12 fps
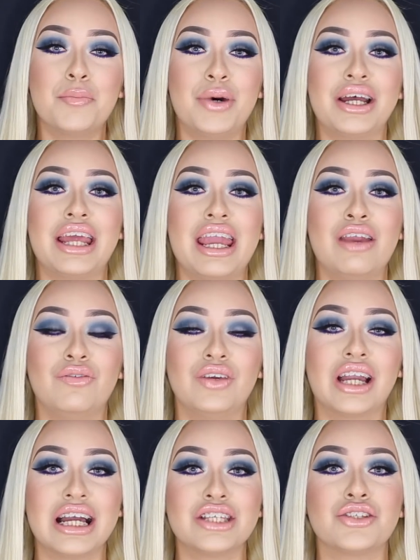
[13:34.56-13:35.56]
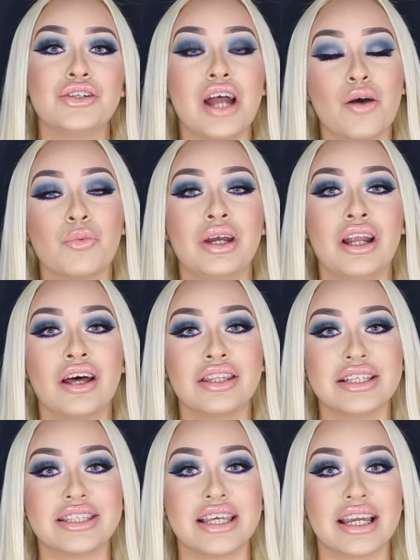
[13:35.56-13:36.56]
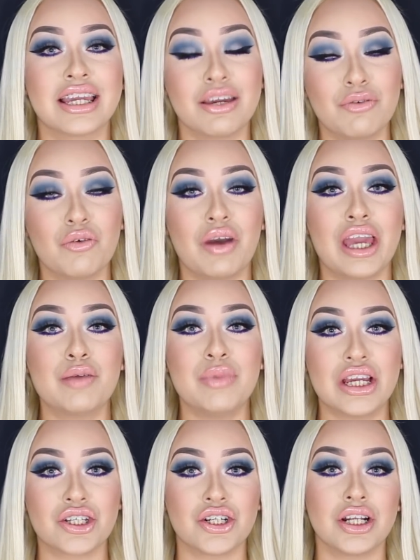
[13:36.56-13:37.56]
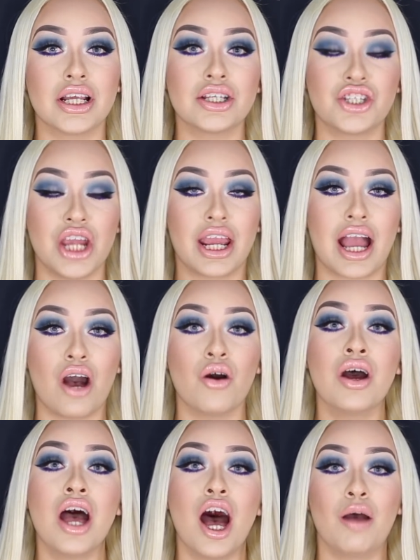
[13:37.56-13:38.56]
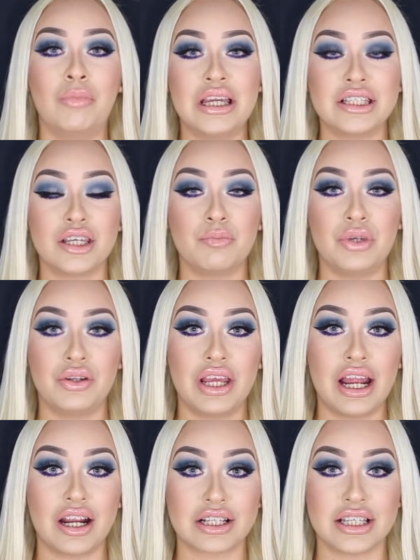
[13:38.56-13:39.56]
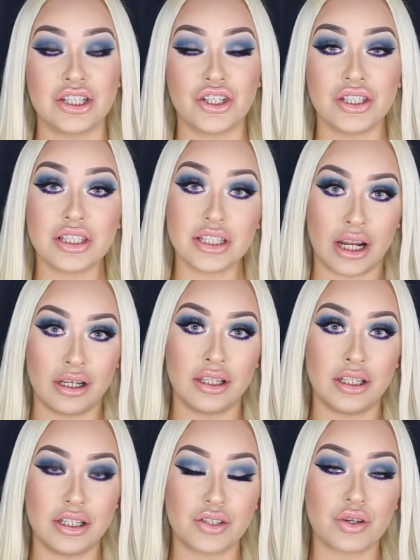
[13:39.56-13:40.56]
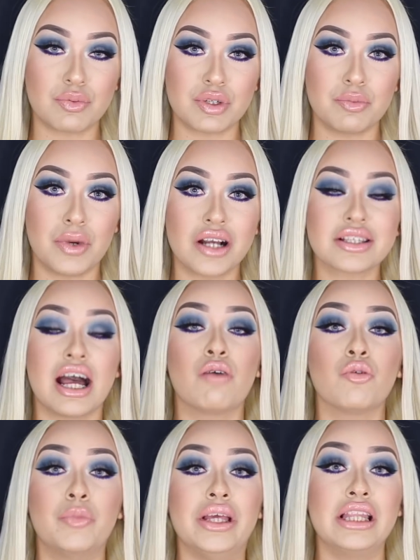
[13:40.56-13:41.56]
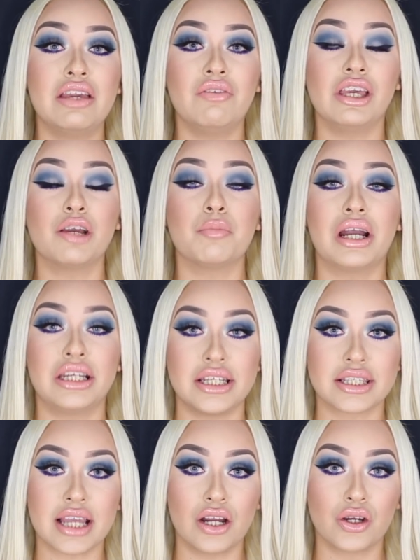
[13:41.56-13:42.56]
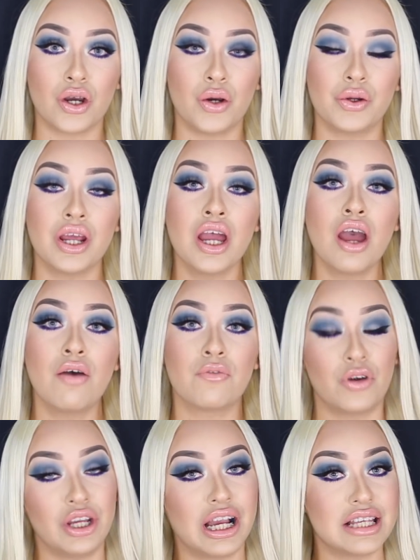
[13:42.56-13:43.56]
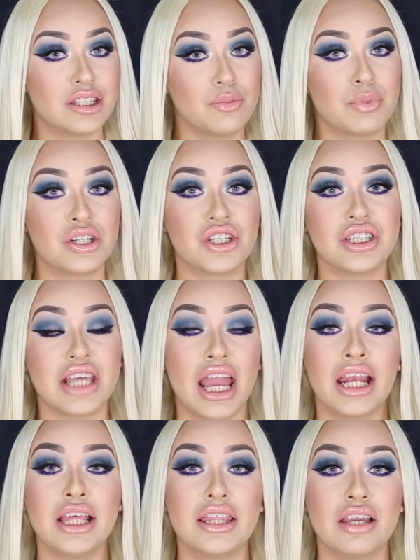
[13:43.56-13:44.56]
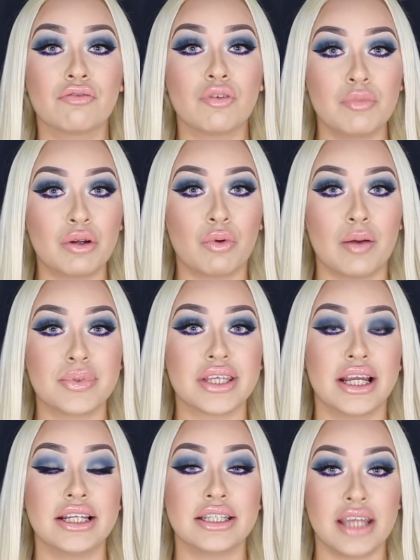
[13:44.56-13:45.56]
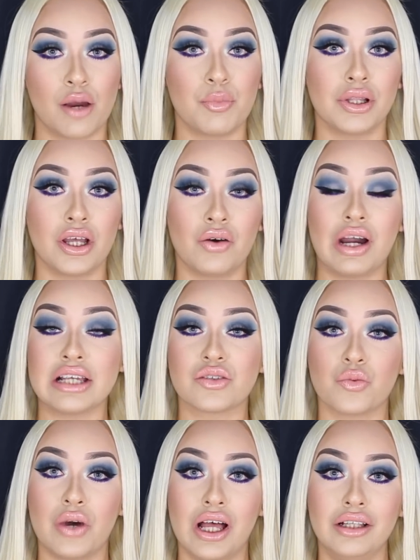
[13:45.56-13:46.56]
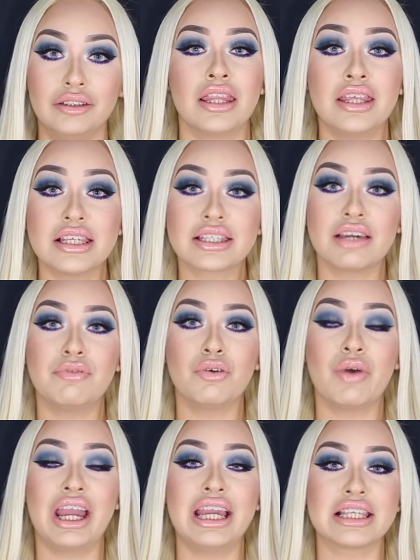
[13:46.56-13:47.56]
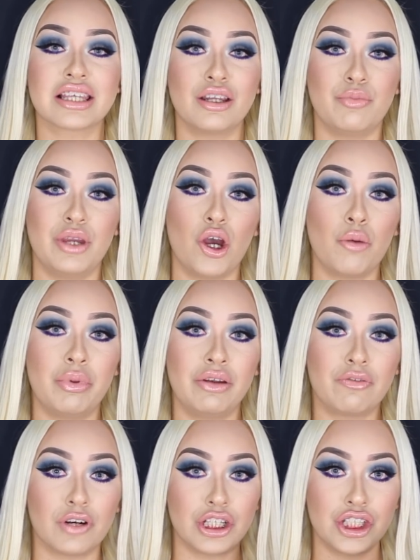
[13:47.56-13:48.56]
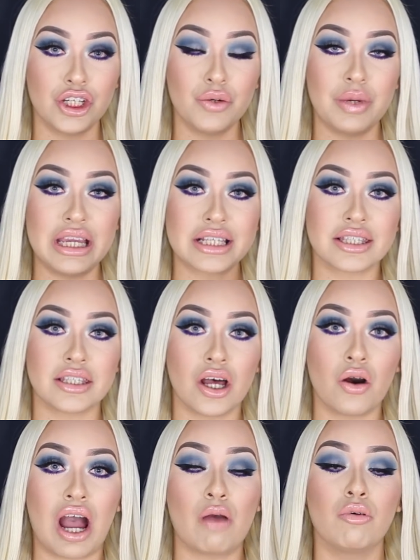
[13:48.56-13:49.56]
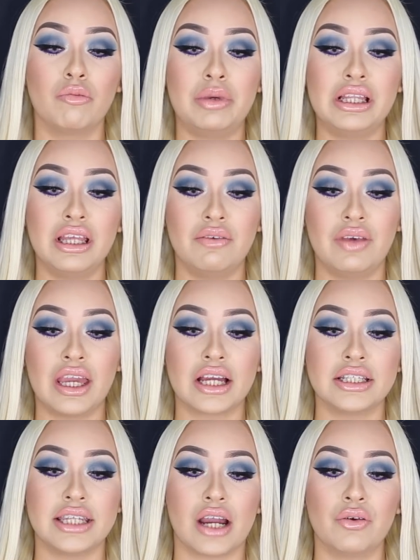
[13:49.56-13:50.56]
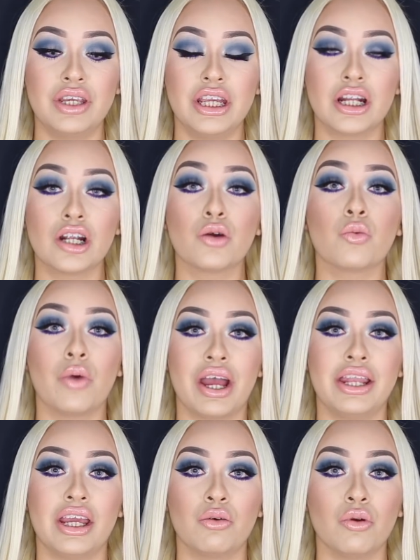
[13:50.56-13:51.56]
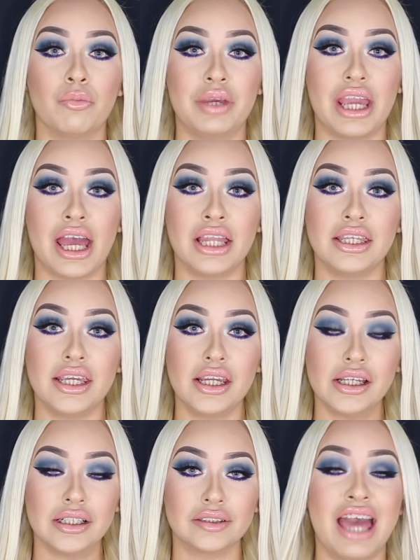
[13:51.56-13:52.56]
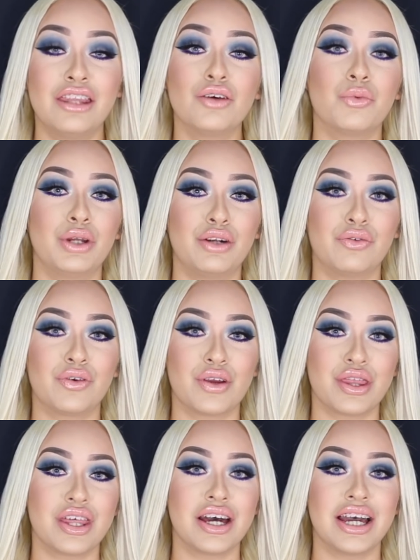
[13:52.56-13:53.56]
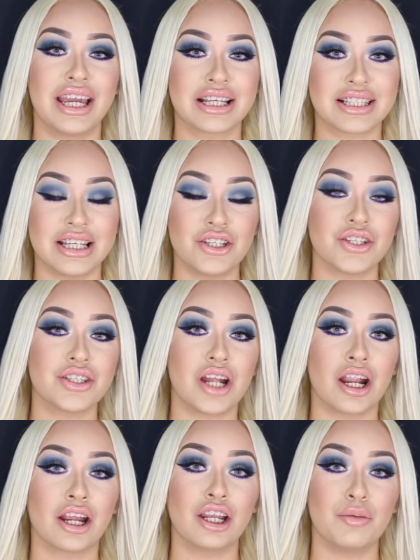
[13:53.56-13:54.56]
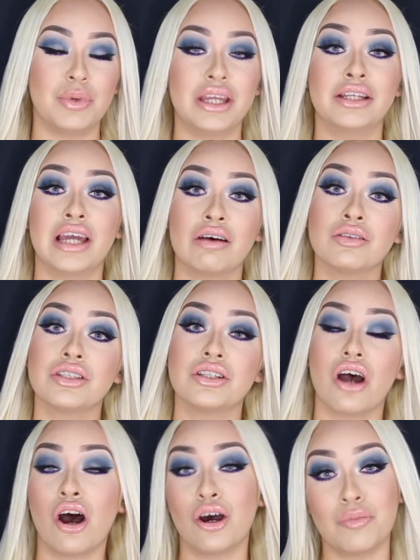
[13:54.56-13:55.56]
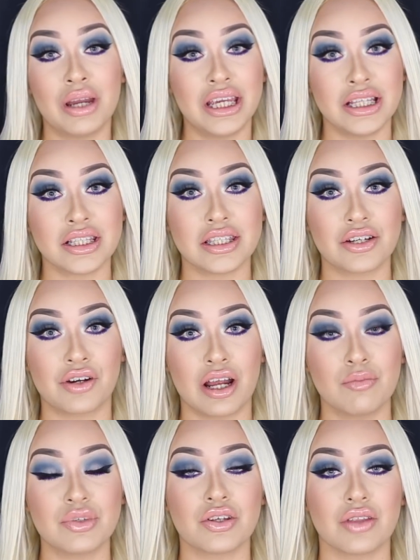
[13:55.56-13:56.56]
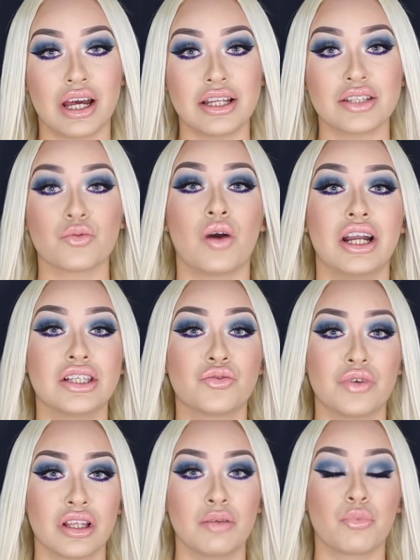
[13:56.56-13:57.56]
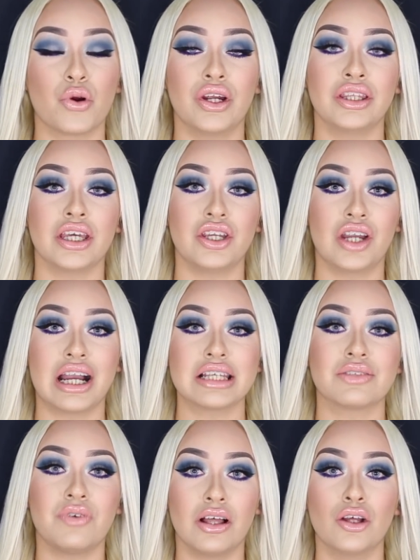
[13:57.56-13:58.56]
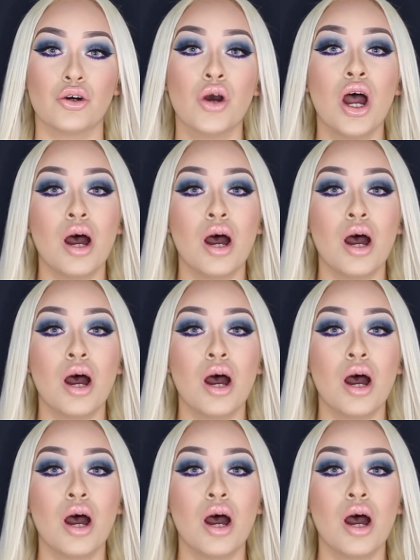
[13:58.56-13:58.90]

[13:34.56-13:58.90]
But if you guys do not win on this giveaway, make sure to check out Amazing Beauty Hair Extensions down in the description box. I will be leaving my discount code for you guys to purchase anything from their website down below as well. This giveaway is going to be open for 2 weeks, so I will be leaving down here when it will be ending. And the winner for the extensions are going to be announced on my Instagram, so that is why it's really important that you guys follow